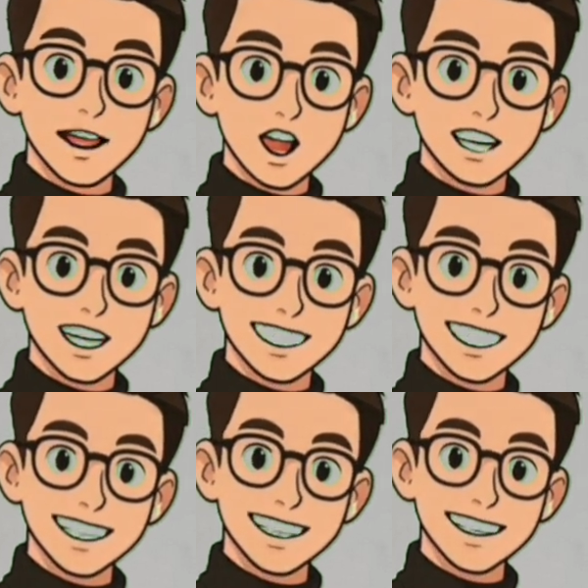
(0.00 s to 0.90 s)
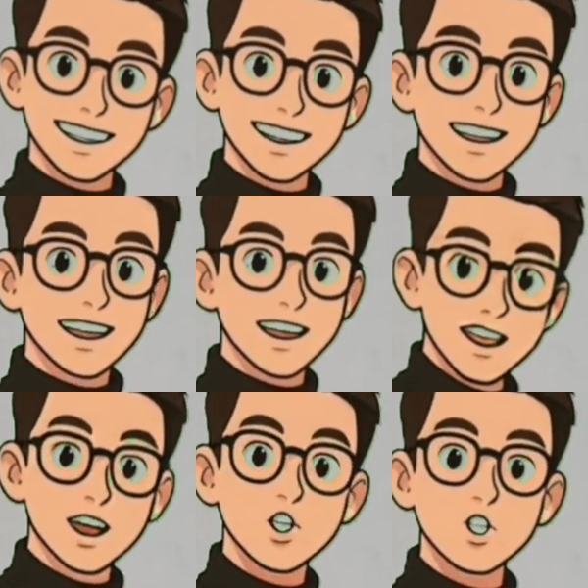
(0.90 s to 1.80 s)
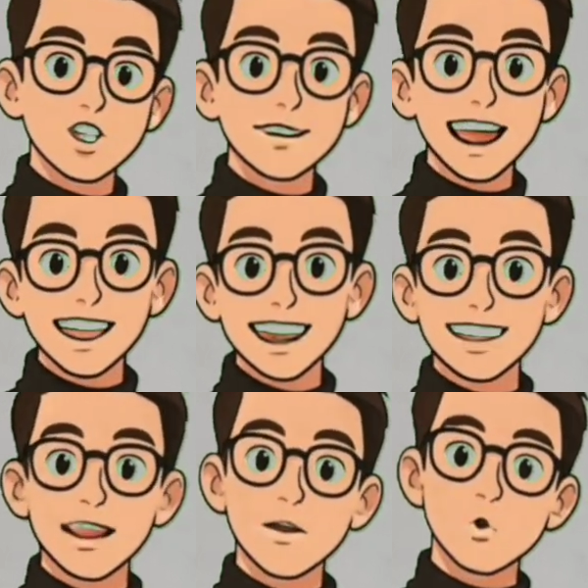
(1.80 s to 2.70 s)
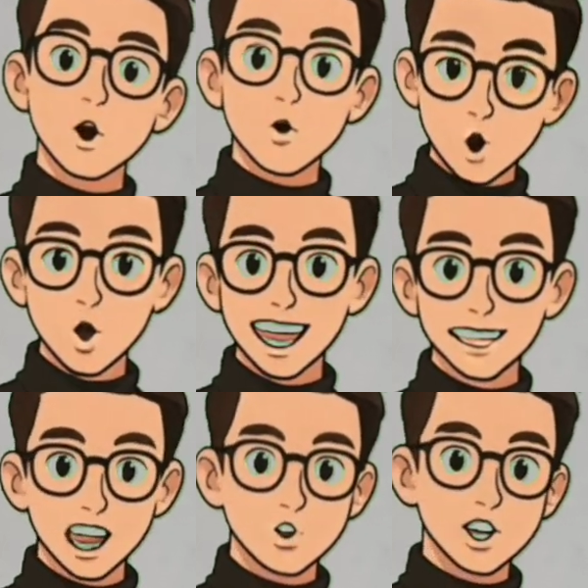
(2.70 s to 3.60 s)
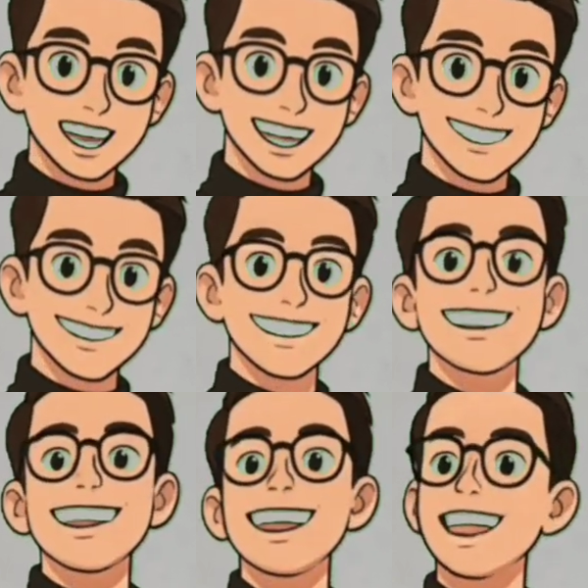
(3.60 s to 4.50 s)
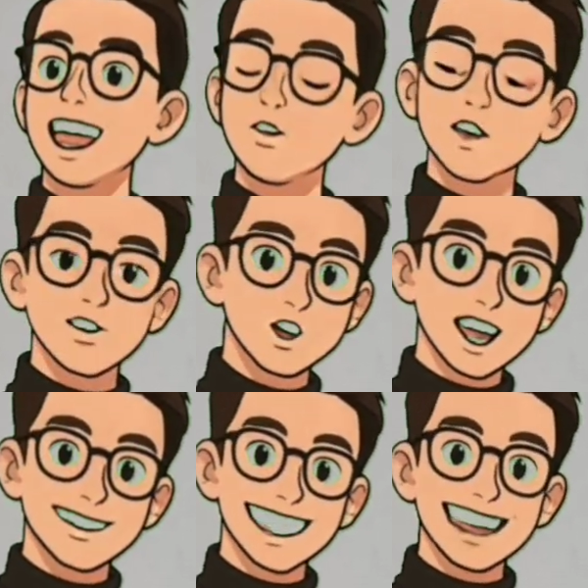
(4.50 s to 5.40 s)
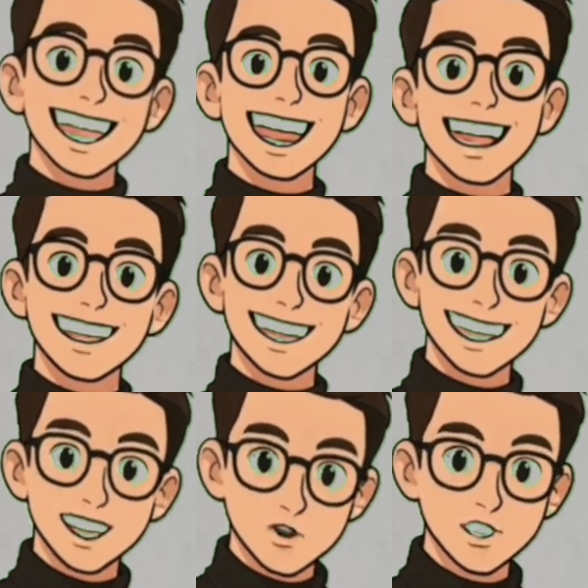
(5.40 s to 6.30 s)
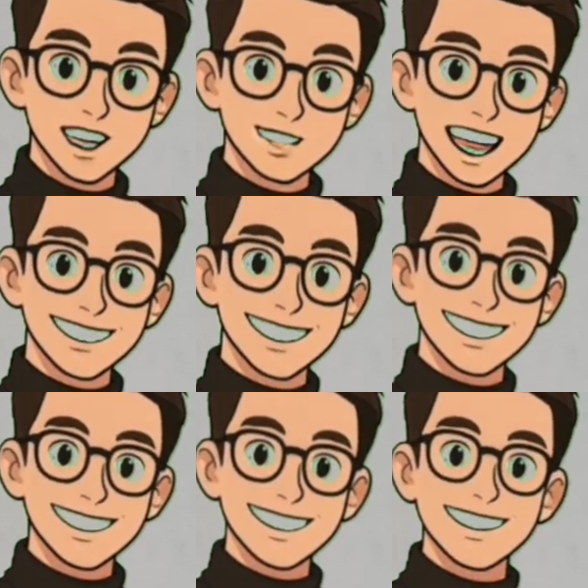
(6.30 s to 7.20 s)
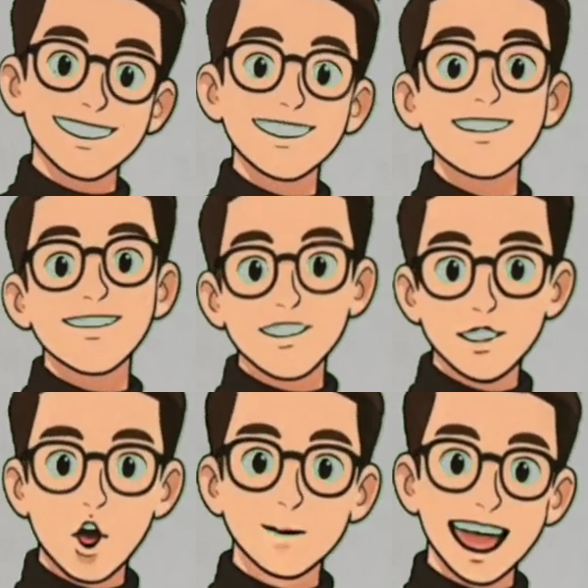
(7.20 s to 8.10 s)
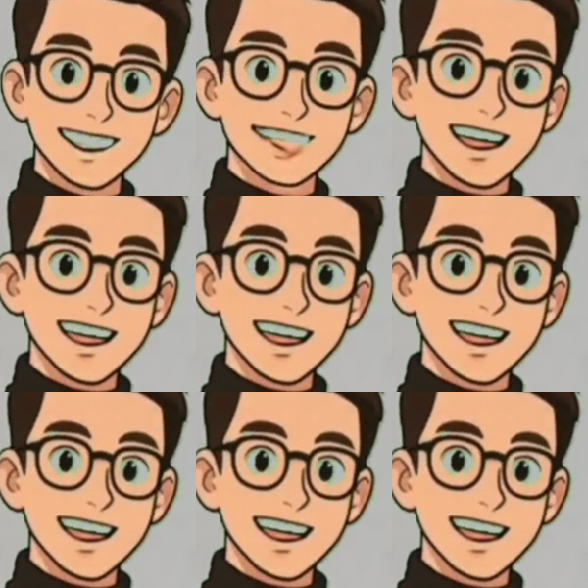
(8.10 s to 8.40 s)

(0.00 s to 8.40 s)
where an increase of 1 bell doubles the loudness of the sound and increases the sound intensity by a factor of 10.